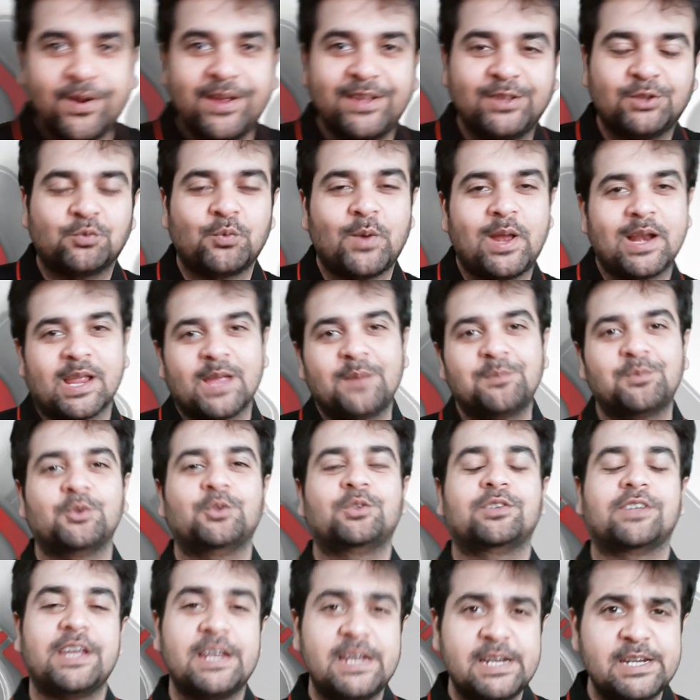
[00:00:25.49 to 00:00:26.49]
friends, welcome
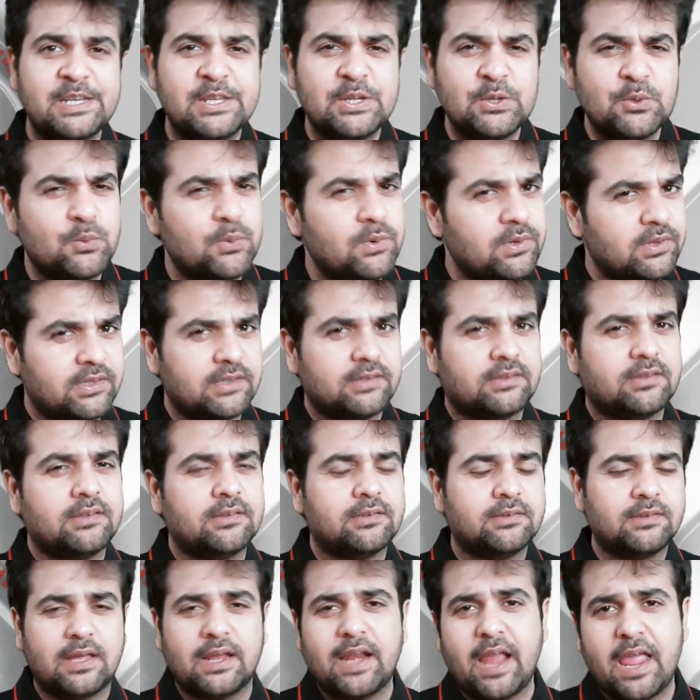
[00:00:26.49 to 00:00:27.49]
to SkillTune. This
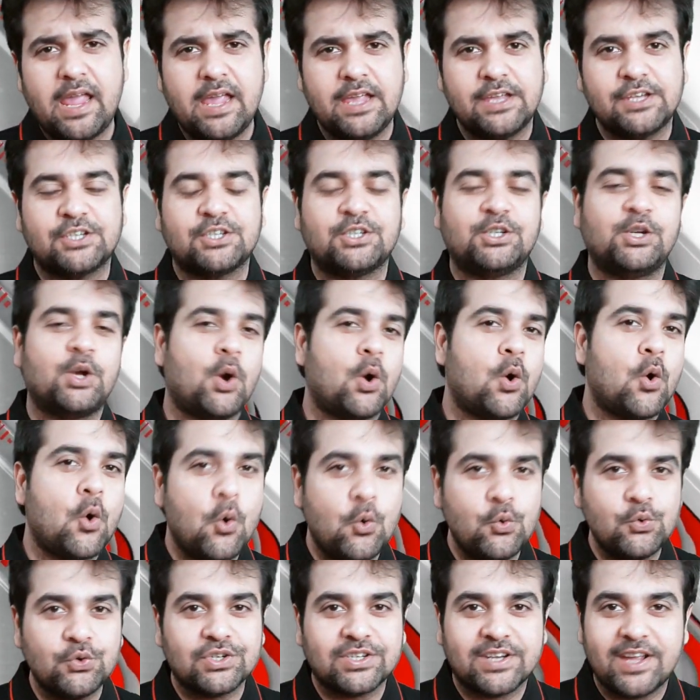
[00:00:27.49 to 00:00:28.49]
is Naresh, your
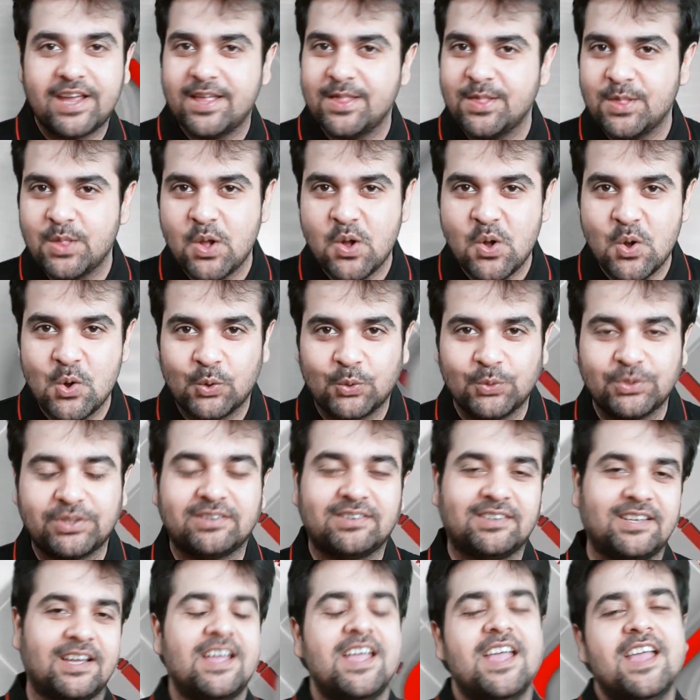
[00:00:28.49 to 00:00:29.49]
host and
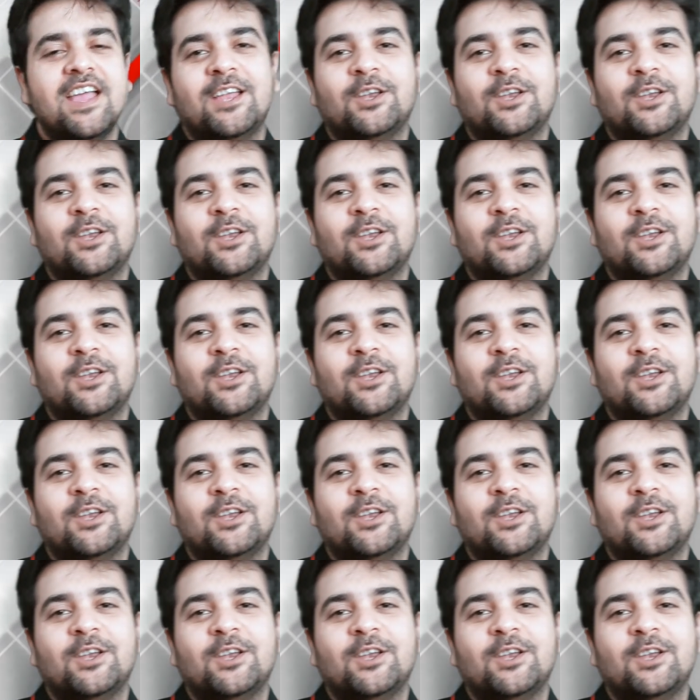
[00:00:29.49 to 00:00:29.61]
host.